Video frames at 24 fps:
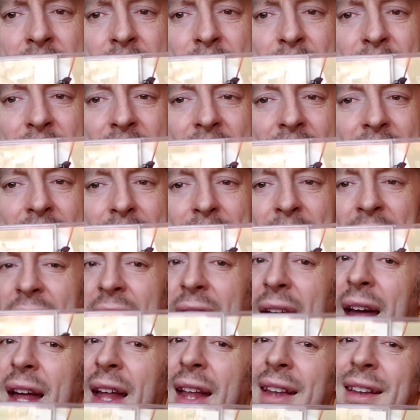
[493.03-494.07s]
But
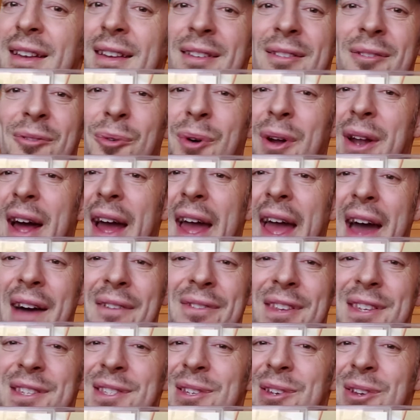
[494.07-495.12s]
man, when I
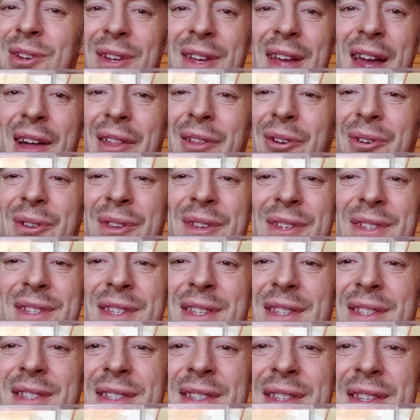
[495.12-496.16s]
have these two together, this
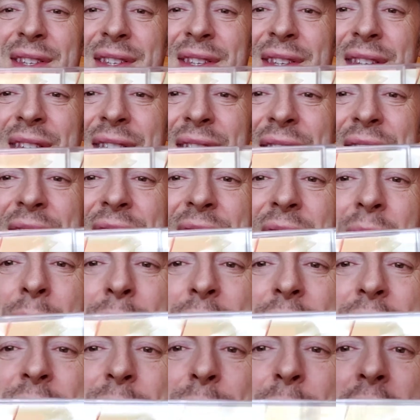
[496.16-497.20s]
is
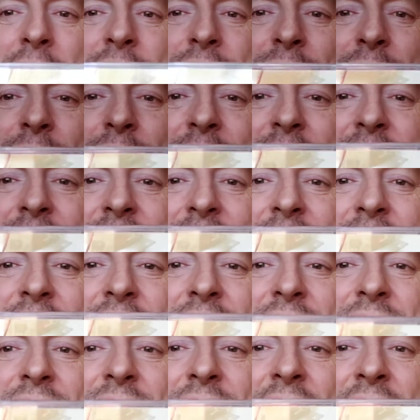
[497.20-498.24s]
something special. This
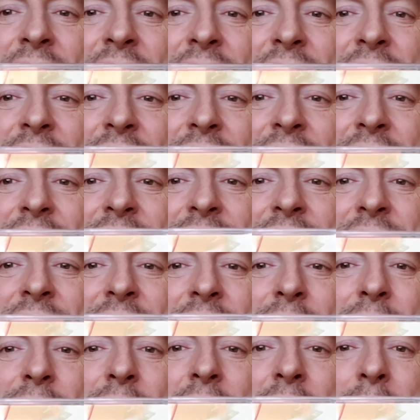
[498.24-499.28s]
is
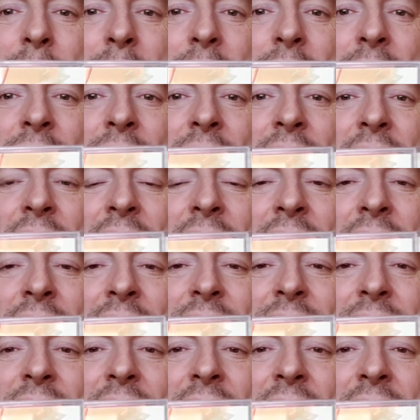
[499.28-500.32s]
incredible,
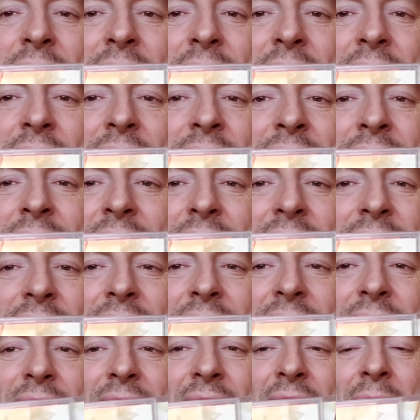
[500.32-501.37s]
and
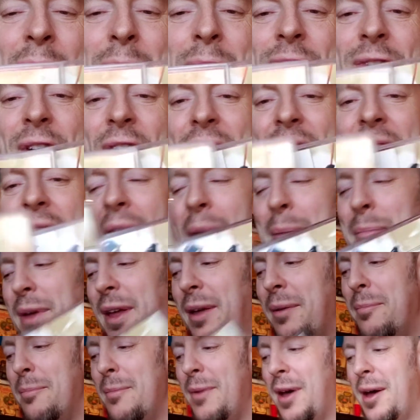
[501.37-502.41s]
I'm very
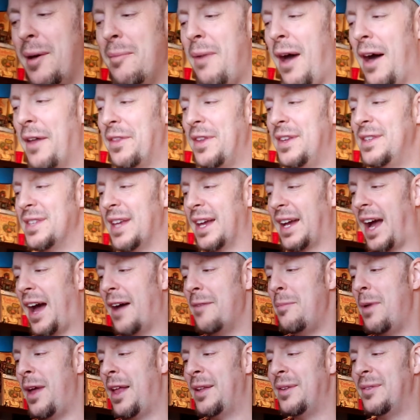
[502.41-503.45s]
happy about these. Like
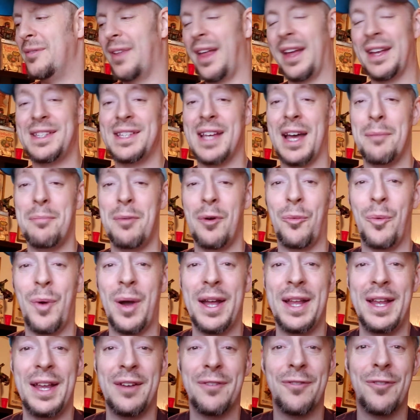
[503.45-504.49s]
I said, I've been
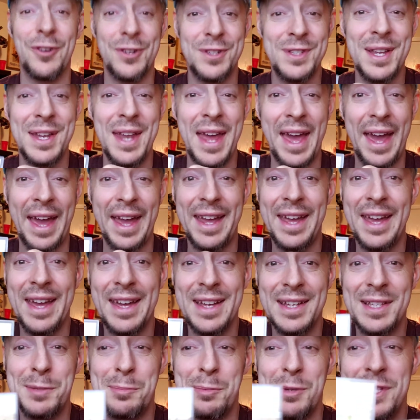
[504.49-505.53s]
waiting for today
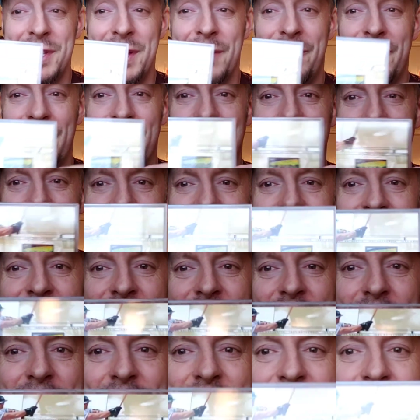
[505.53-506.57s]
specifically to
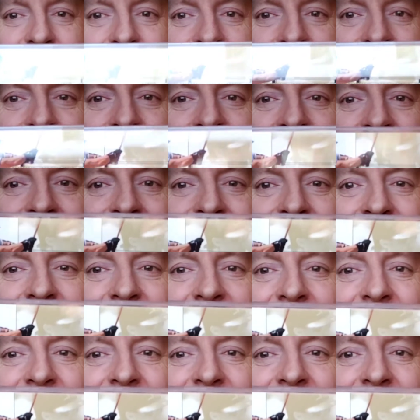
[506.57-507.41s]
show this card off.